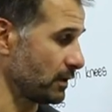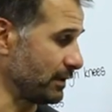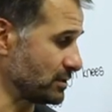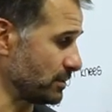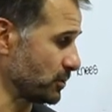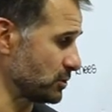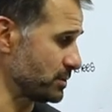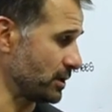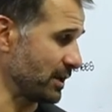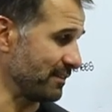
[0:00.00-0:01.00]
All right, so because
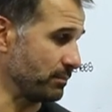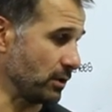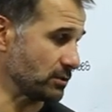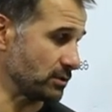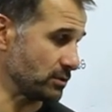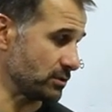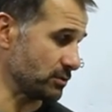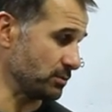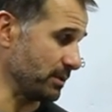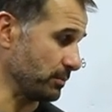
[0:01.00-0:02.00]
we don't have boxes,
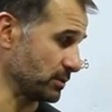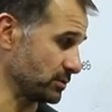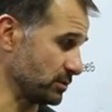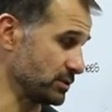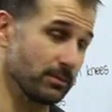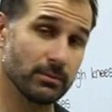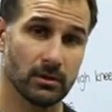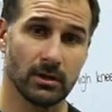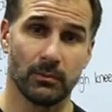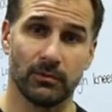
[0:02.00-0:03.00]
too many boxes to jump
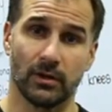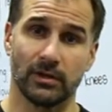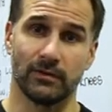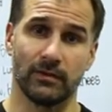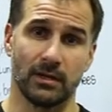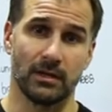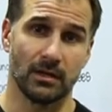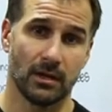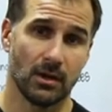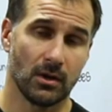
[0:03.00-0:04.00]
on, and we don't have
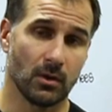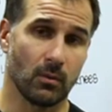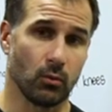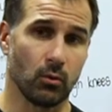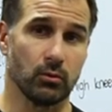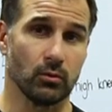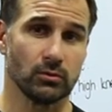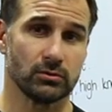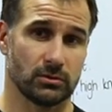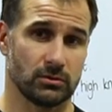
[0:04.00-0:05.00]
any wall
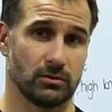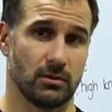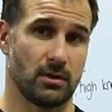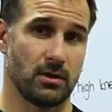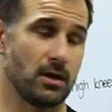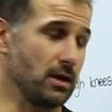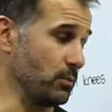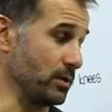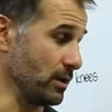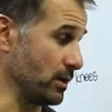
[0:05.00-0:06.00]
balls,
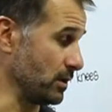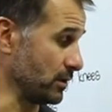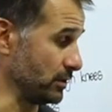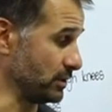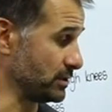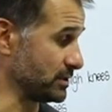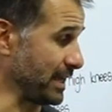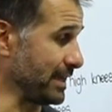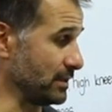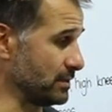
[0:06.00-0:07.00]
we are going to
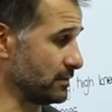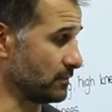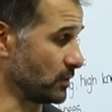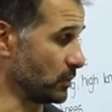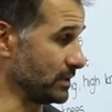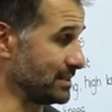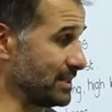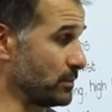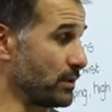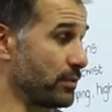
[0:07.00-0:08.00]
scale it. We're going to
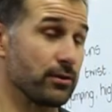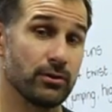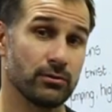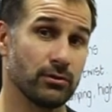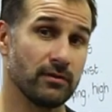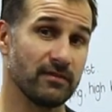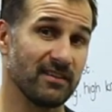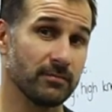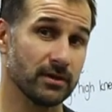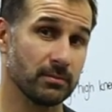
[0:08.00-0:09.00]
stick with a 30,
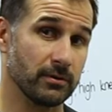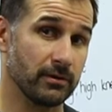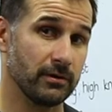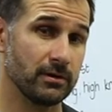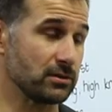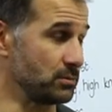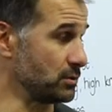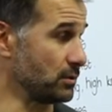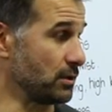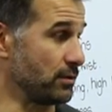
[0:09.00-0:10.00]
35 minute period, so we've
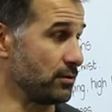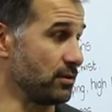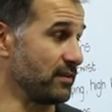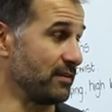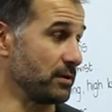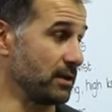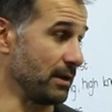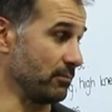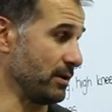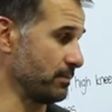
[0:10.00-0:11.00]
still got a 35 minute
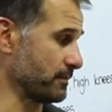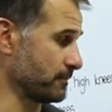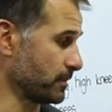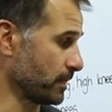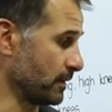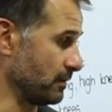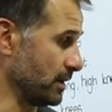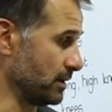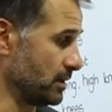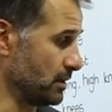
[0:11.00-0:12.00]
AMRAP. Right,
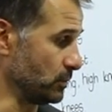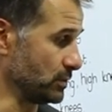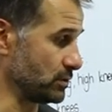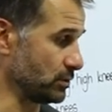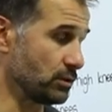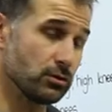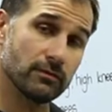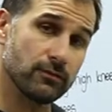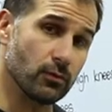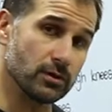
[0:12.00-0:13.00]
right? We're still gonna do a
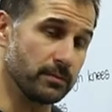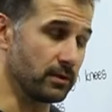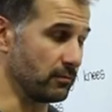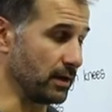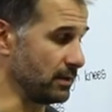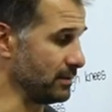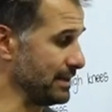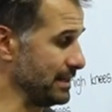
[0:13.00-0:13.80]
400 meter run.